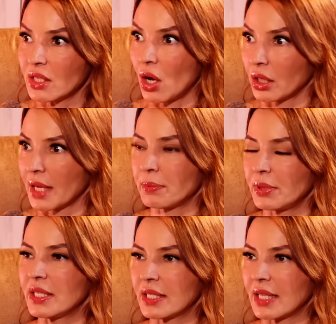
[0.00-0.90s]
to her, like,
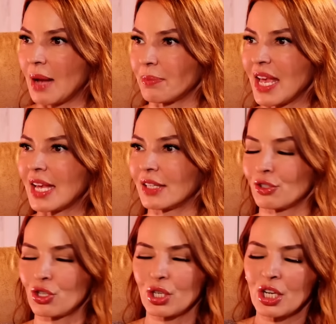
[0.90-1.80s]
please stop,
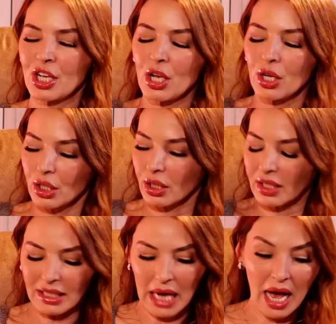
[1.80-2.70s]
Ange.
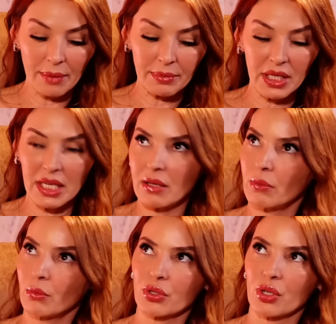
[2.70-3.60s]
Comedy
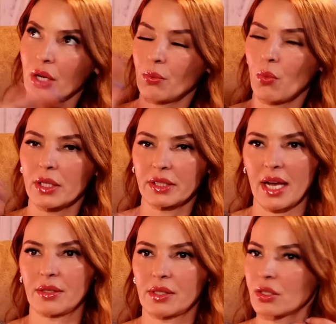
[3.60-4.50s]
was on
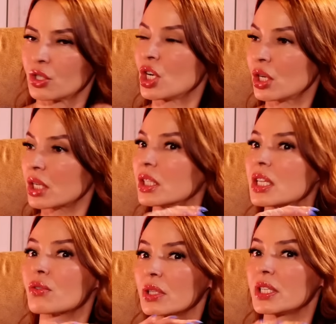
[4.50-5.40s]
1,000. She could have
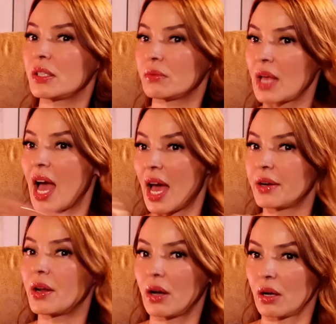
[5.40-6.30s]
literally
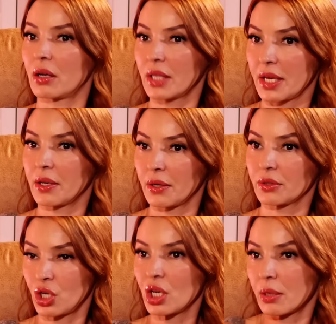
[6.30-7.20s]
had
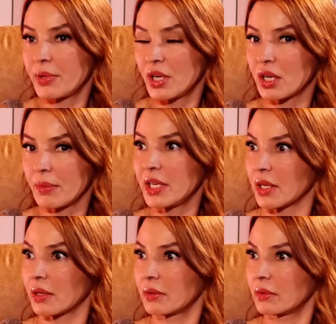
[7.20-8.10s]
she could have been a comedian.